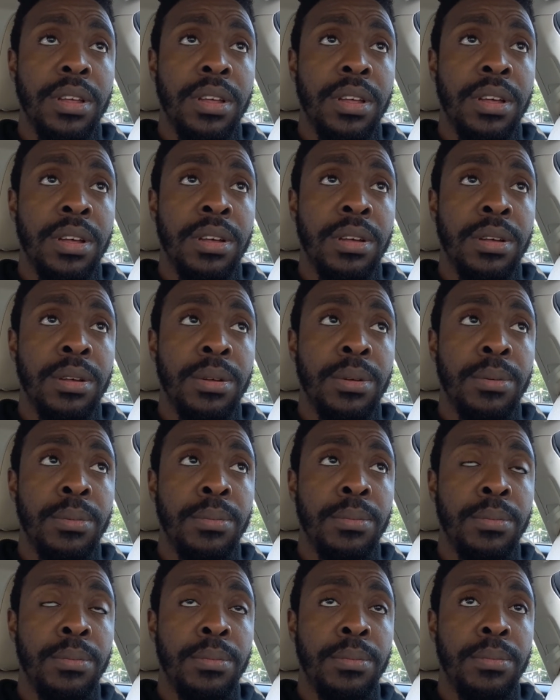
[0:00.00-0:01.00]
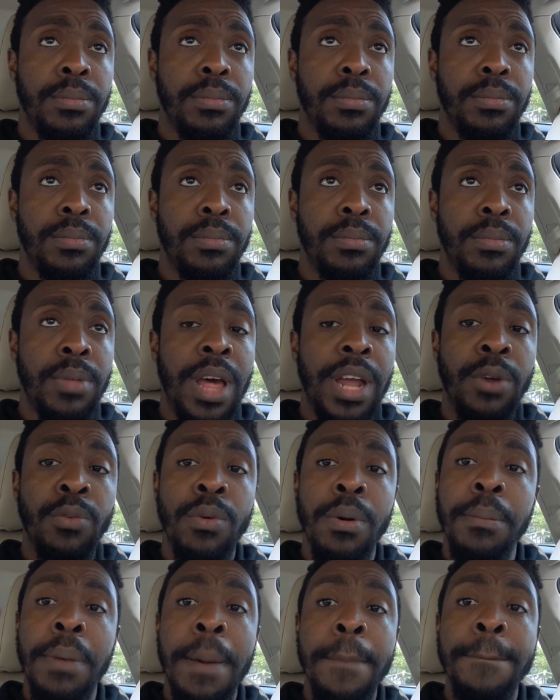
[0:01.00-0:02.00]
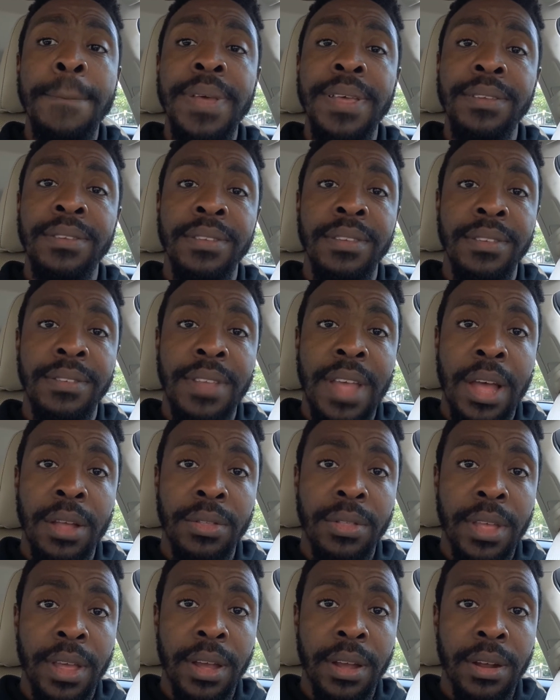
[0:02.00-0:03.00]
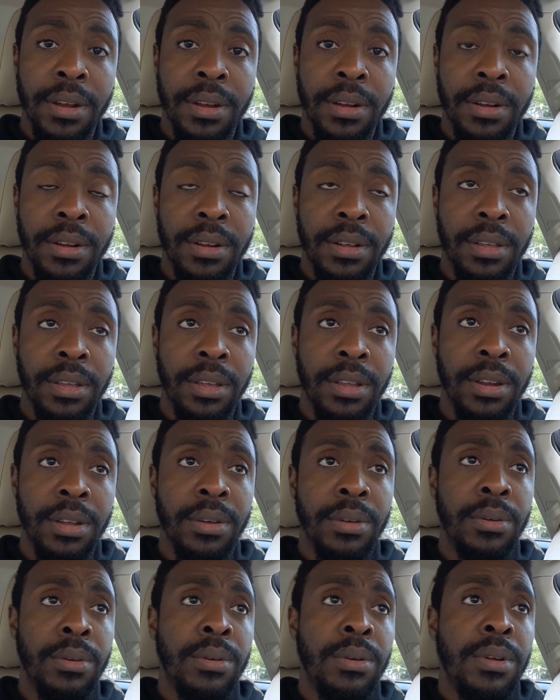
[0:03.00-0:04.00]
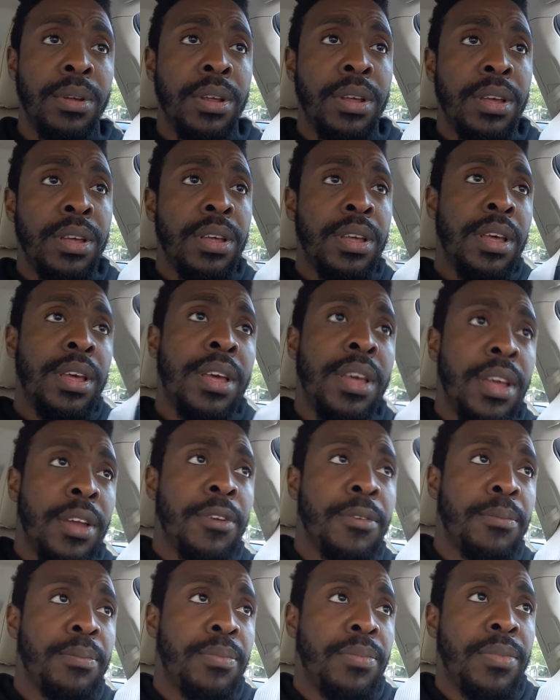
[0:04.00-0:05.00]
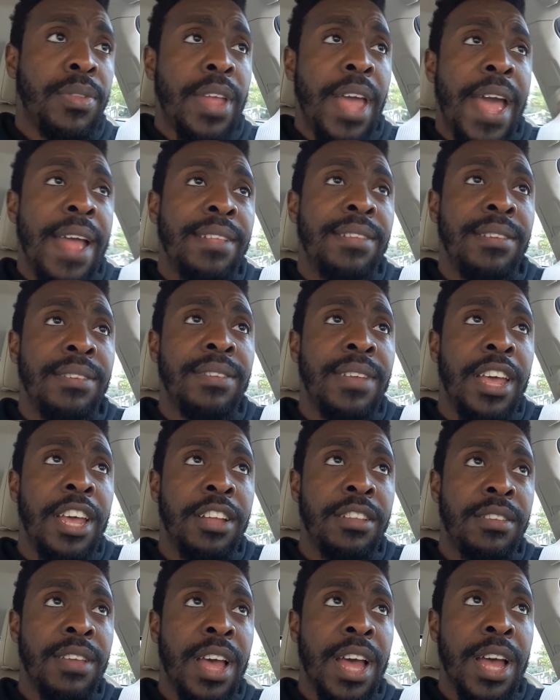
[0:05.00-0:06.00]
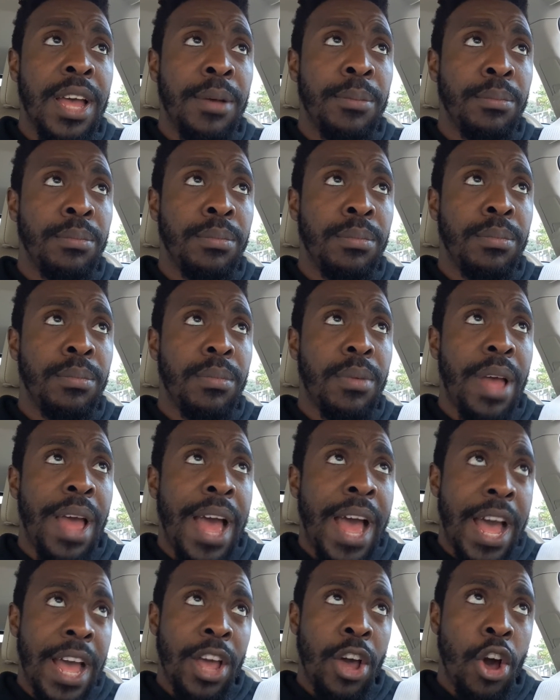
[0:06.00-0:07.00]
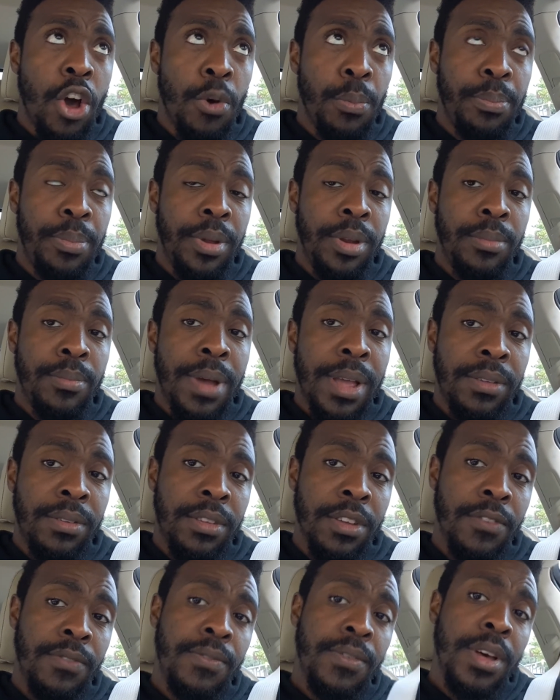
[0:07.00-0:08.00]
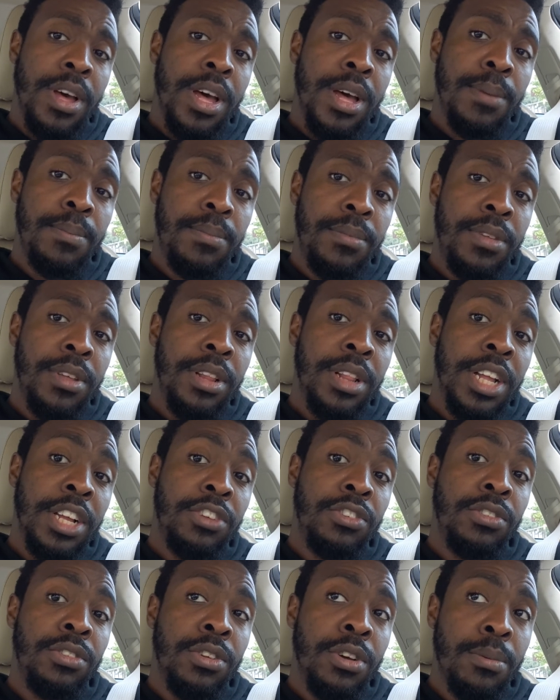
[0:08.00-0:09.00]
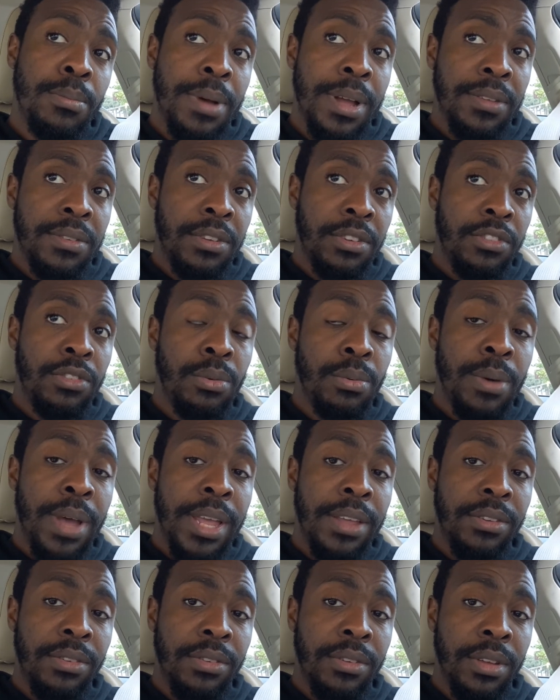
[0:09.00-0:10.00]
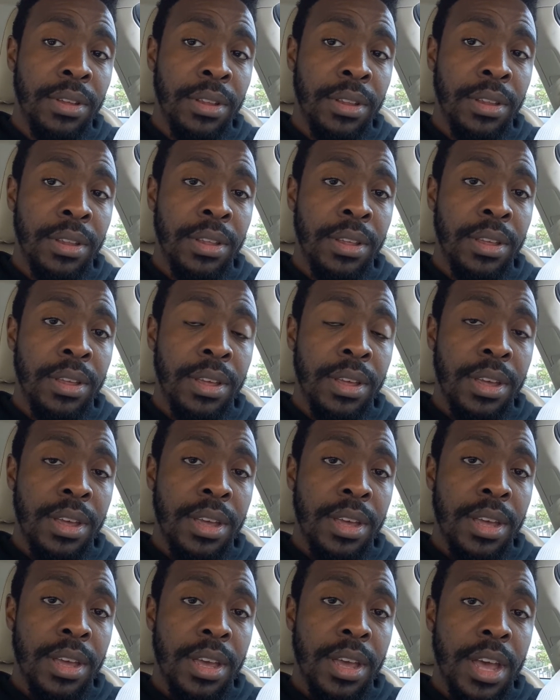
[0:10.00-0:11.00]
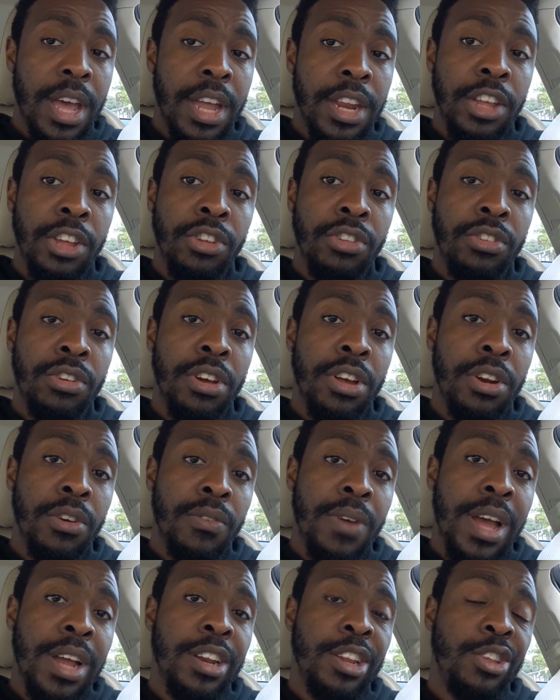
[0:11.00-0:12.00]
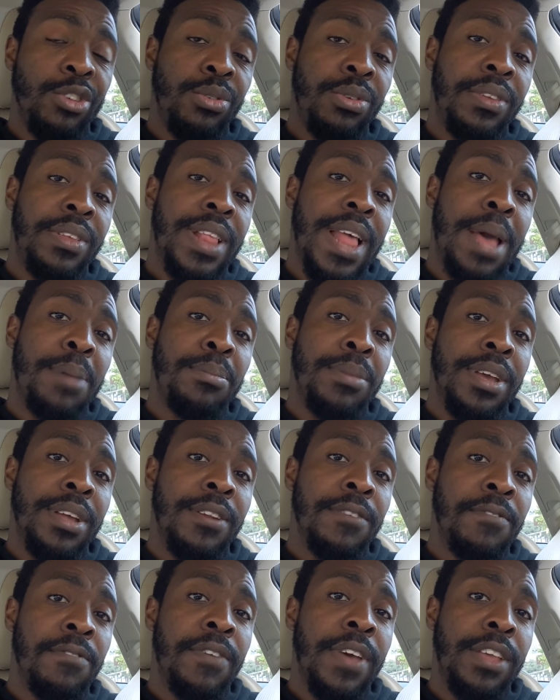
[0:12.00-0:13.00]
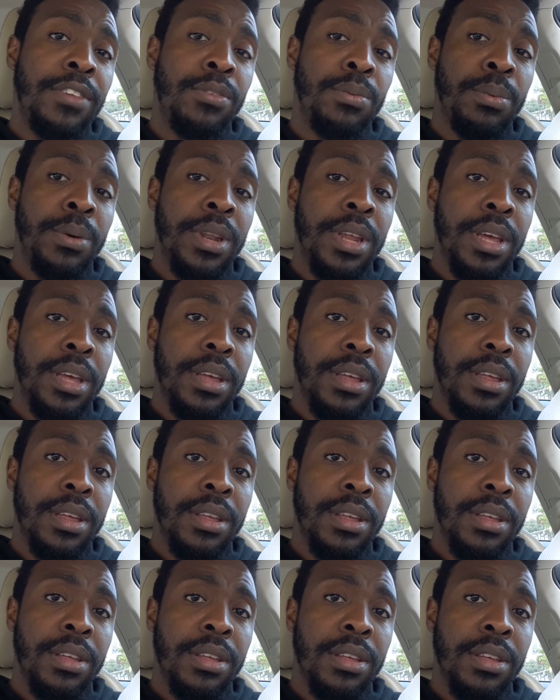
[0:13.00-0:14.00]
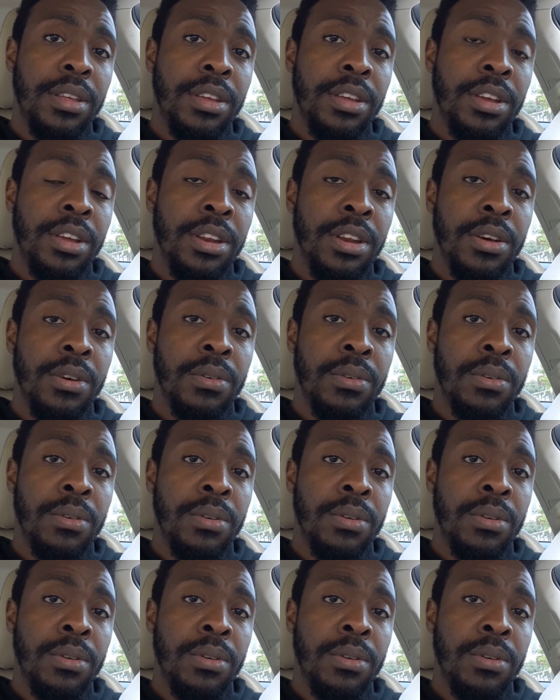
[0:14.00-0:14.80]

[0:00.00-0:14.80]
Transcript: I don't want my business out there, you know. At the same time, I open myself up to let you know my situation, and then you turn around and you slap me in the face with it, you know.